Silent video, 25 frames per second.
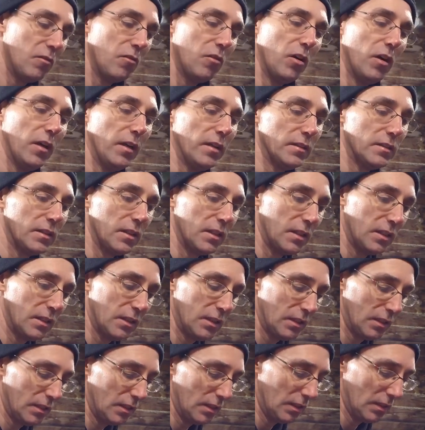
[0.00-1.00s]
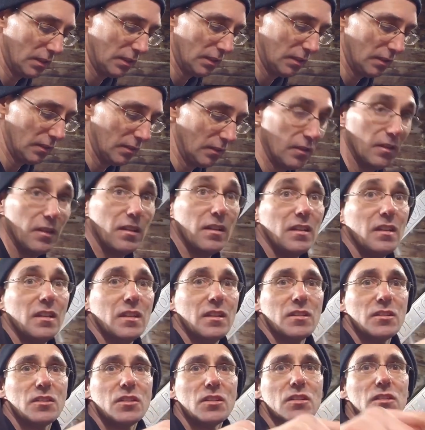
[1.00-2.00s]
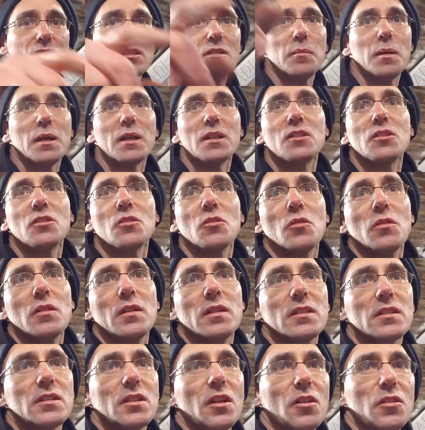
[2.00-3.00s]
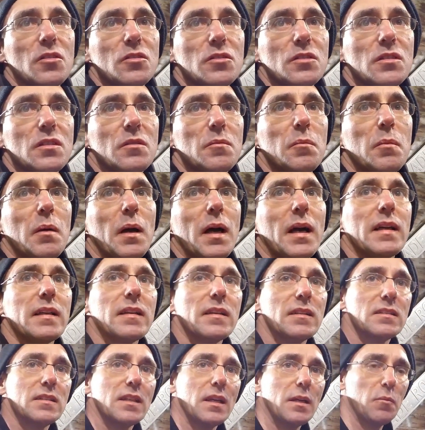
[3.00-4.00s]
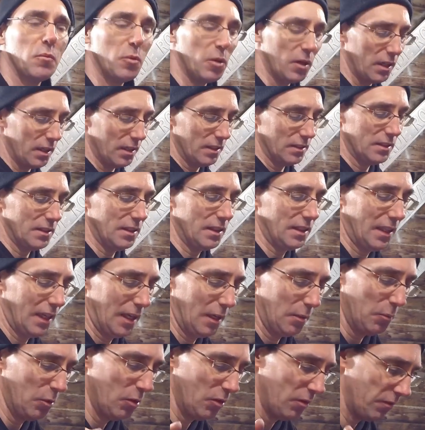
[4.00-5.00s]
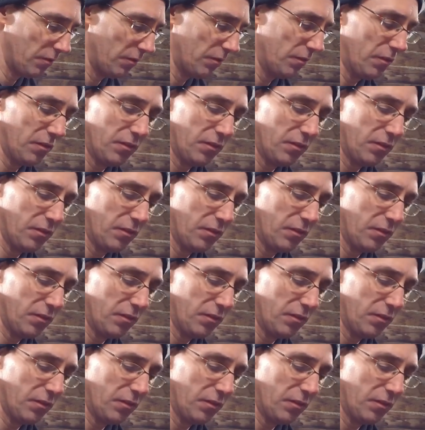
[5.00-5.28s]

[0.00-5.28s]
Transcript: Right, just to make sure this goes back the same way as it came off,